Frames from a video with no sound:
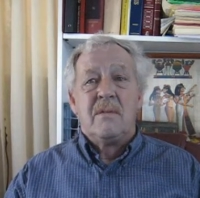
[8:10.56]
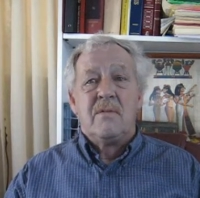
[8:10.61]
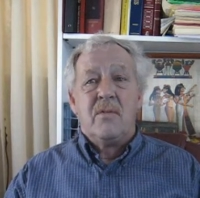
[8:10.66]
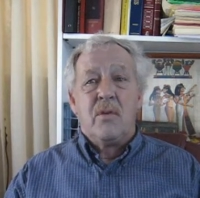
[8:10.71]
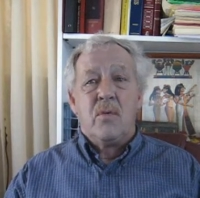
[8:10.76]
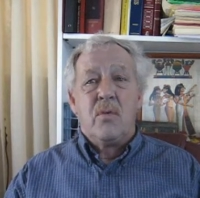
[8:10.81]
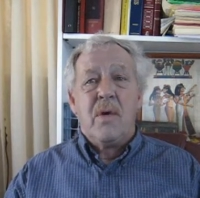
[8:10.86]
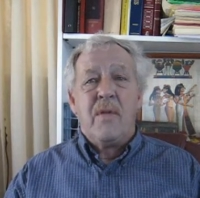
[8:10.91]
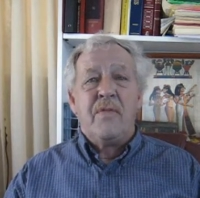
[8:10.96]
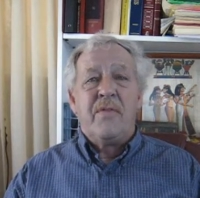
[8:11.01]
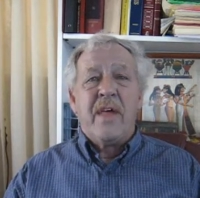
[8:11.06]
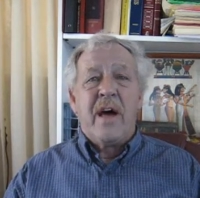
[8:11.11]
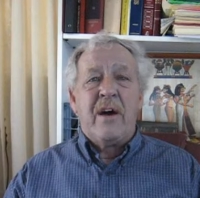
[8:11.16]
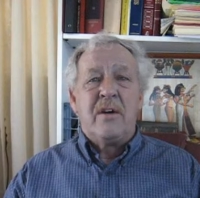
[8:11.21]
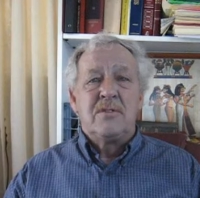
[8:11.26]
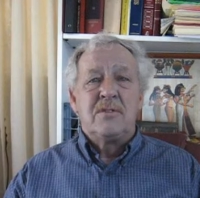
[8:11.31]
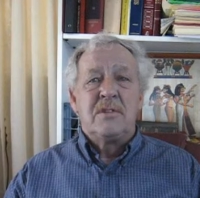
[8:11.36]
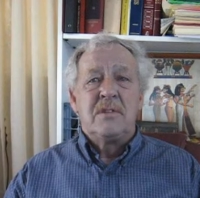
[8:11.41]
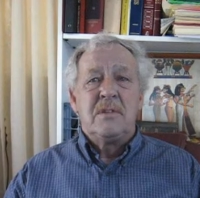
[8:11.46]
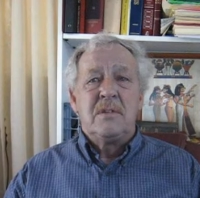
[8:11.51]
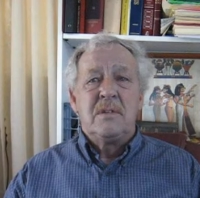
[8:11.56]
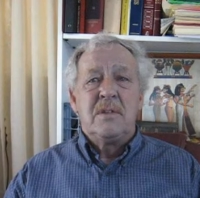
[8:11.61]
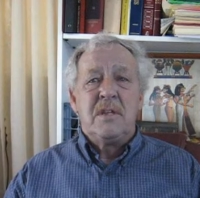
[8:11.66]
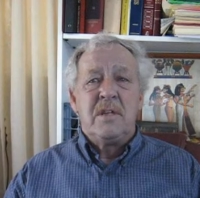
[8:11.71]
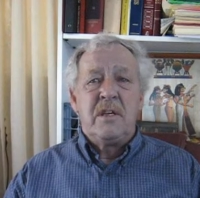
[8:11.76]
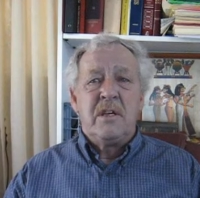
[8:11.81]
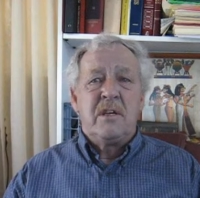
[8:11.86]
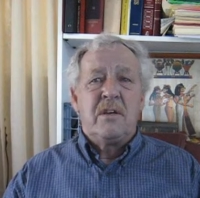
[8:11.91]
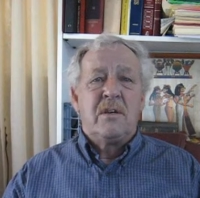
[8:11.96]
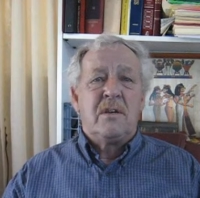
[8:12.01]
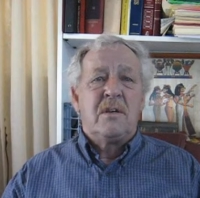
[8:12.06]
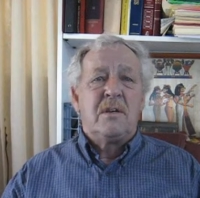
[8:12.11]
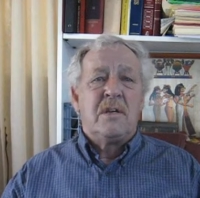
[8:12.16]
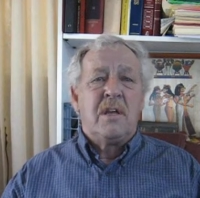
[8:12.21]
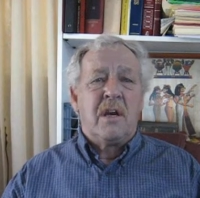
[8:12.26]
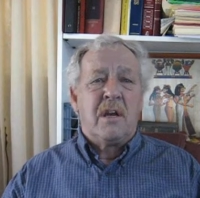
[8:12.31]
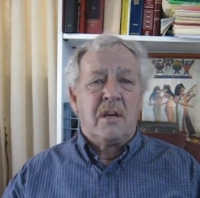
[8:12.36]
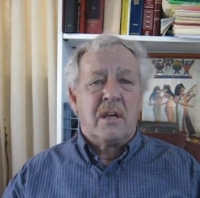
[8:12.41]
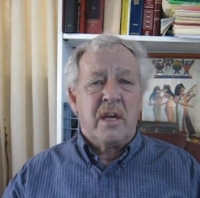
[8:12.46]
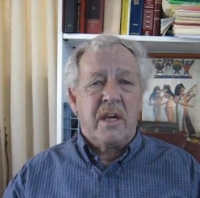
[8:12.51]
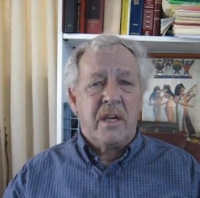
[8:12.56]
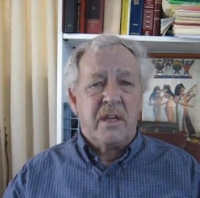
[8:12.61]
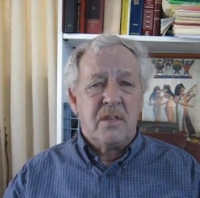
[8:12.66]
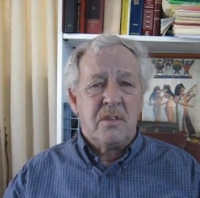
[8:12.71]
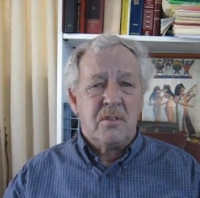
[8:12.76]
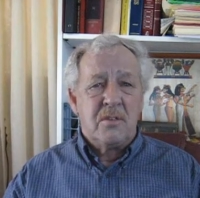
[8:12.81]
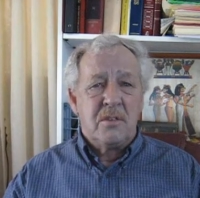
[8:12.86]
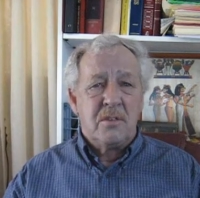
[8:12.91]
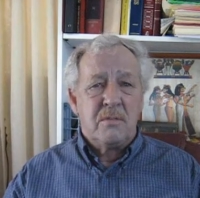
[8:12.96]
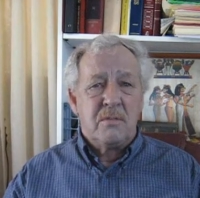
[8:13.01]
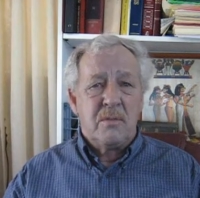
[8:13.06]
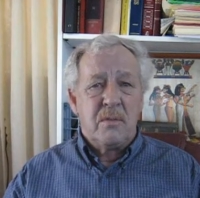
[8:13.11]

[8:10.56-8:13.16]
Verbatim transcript: for 1,000 year dark age.